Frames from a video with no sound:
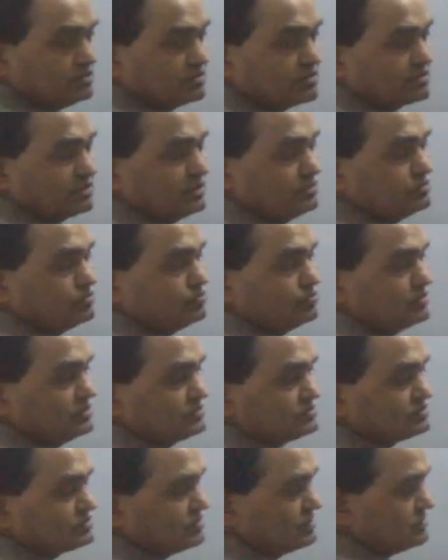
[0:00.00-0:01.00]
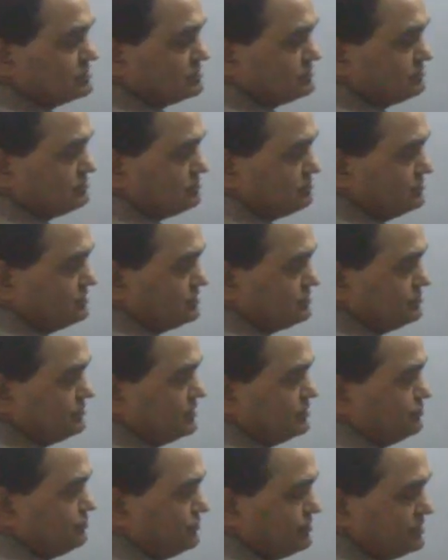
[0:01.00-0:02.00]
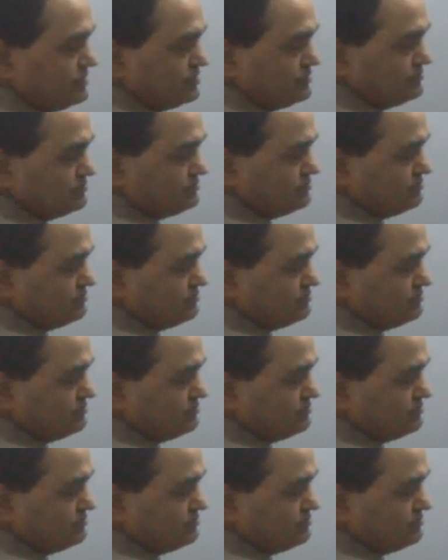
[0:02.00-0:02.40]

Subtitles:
Try to understand this value here.